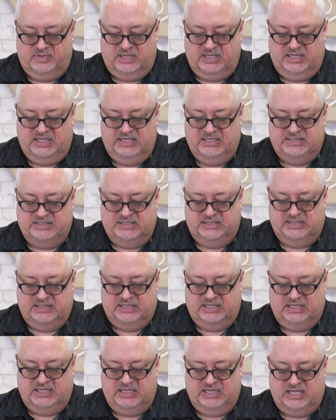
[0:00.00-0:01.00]

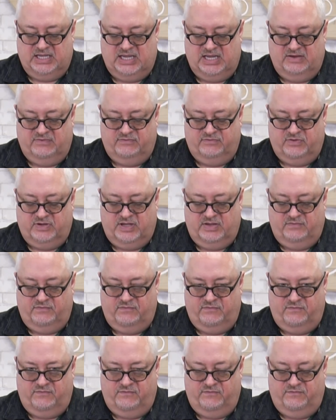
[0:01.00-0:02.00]
easily every
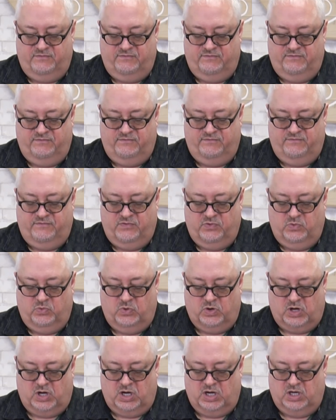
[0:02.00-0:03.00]

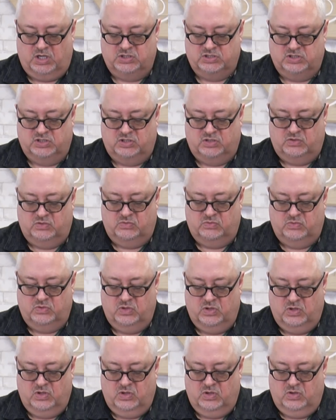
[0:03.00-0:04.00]
4. So
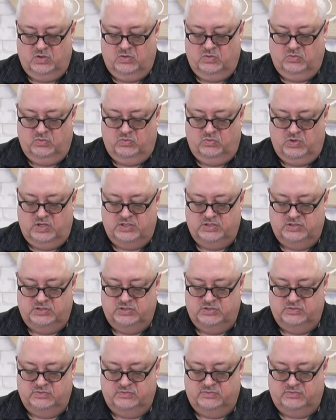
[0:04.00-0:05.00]
1,
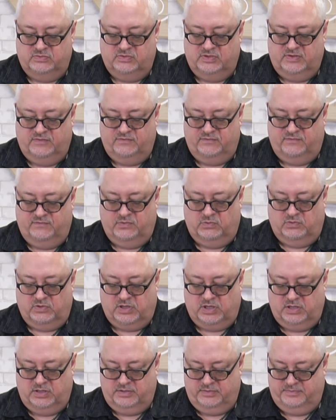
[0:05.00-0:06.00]
2, 3,
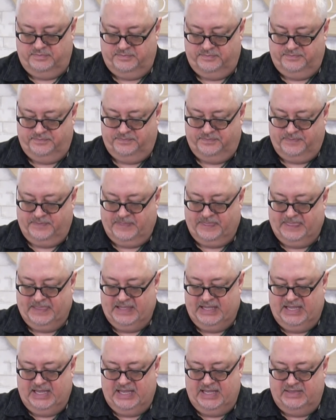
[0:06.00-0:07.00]
4.
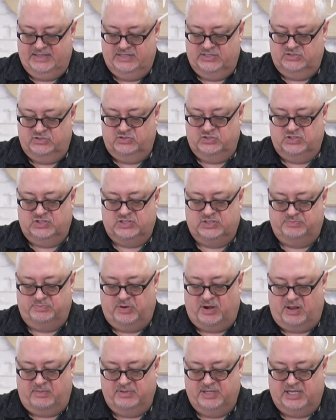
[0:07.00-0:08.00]
And these are just
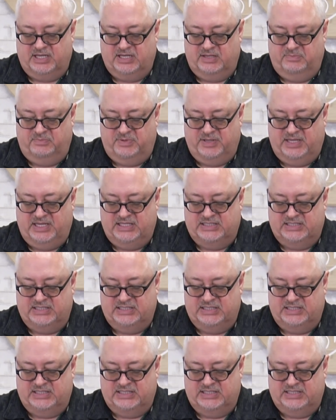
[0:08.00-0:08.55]
probably going to be